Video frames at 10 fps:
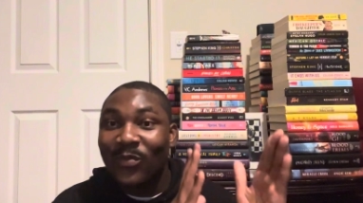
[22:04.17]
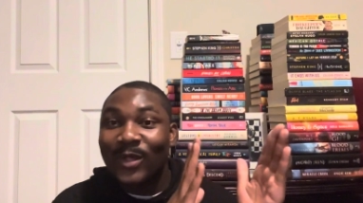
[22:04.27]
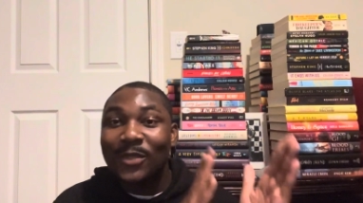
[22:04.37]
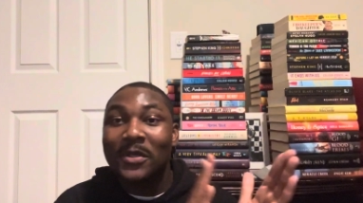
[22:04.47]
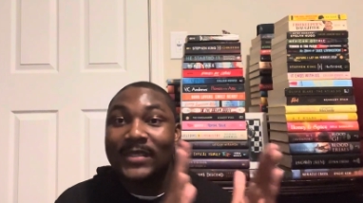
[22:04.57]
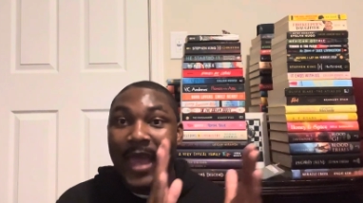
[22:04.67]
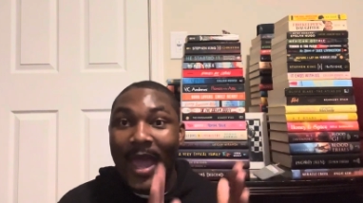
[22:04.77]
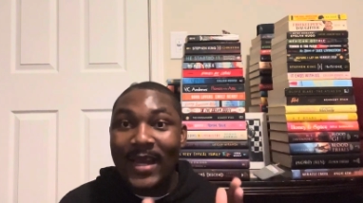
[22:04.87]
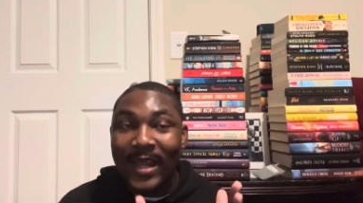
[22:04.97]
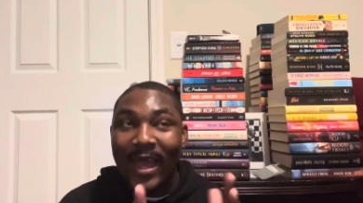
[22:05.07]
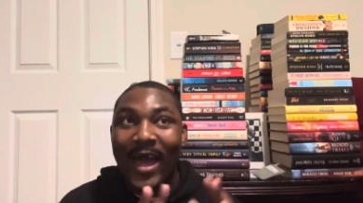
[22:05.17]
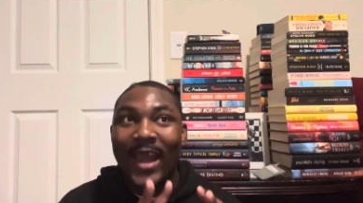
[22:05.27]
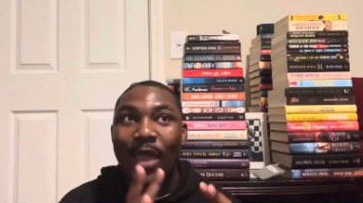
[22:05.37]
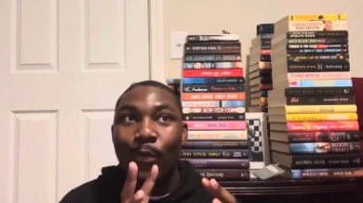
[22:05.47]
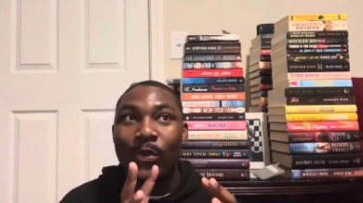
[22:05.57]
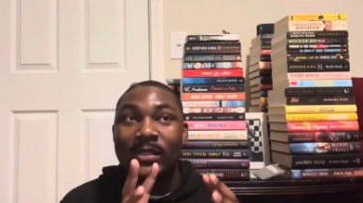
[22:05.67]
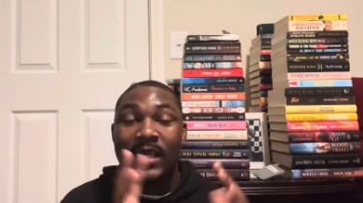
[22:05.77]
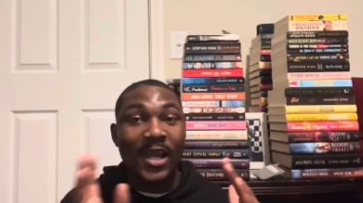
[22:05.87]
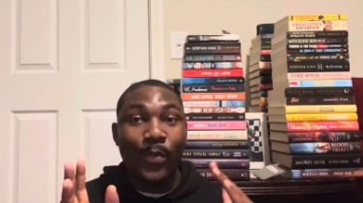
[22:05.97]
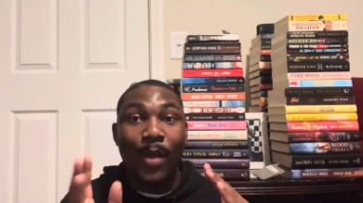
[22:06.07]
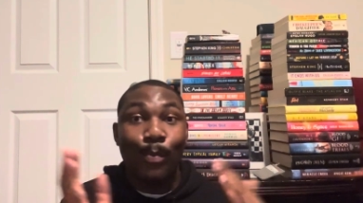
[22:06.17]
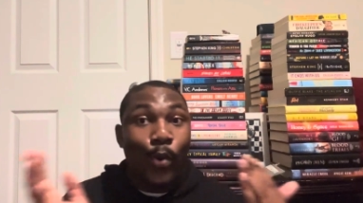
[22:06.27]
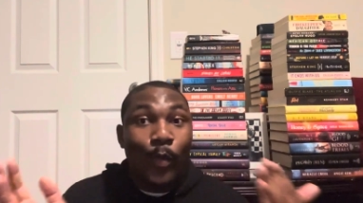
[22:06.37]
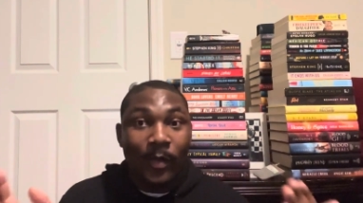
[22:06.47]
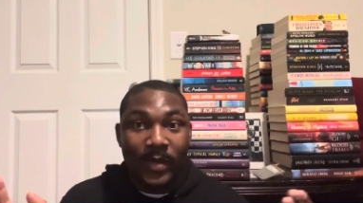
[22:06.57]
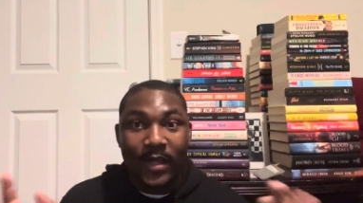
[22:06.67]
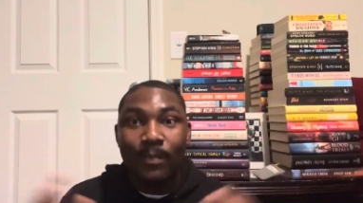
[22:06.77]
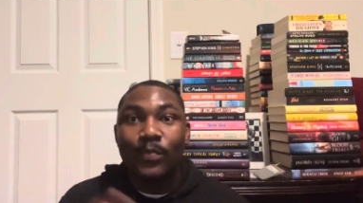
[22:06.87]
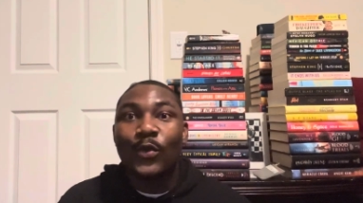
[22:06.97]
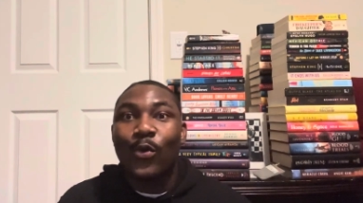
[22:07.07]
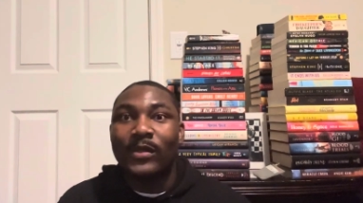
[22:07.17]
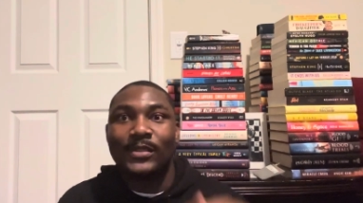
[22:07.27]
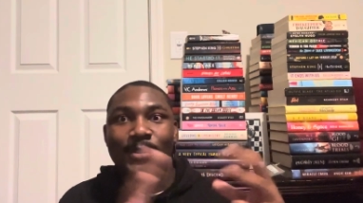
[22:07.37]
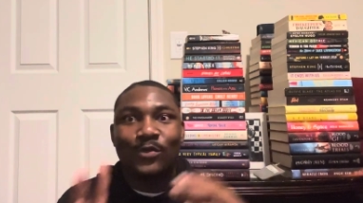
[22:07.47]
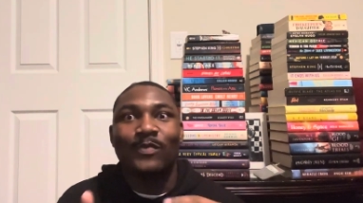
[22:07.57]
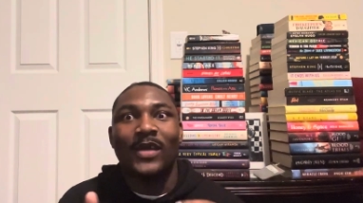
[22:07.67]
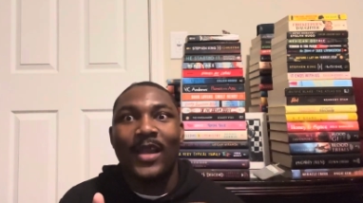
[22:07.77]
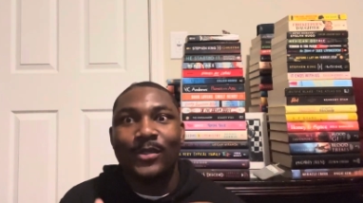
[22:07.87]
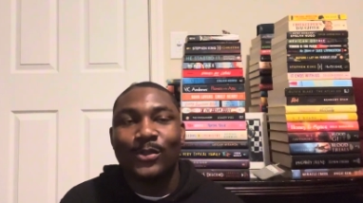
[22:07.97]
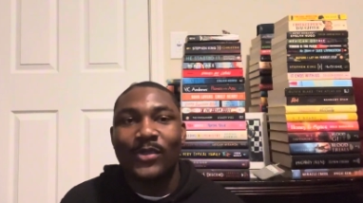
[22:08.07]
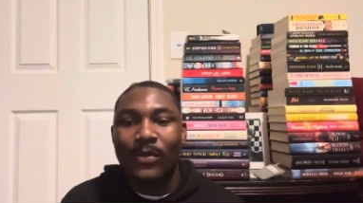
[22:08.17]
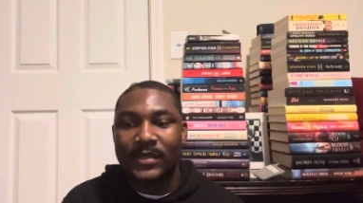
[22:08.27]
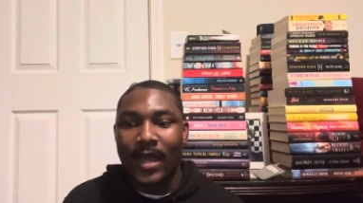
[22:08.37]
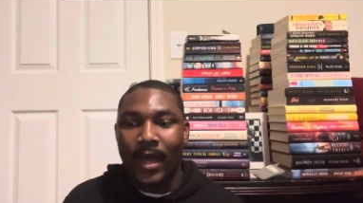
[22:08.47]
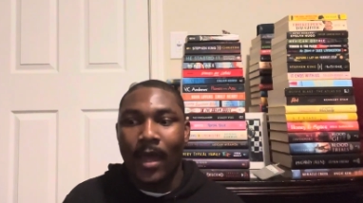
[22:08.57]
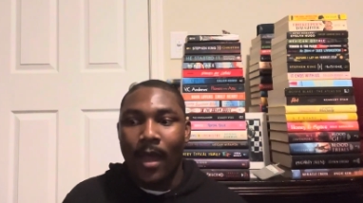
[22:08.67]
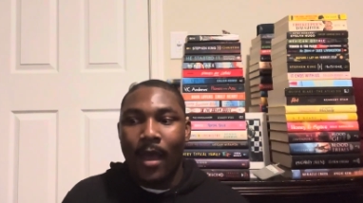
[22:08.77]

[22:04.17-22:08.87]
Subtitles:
towards the ending, and it was in a way probably going to disrupt the election. So I was like,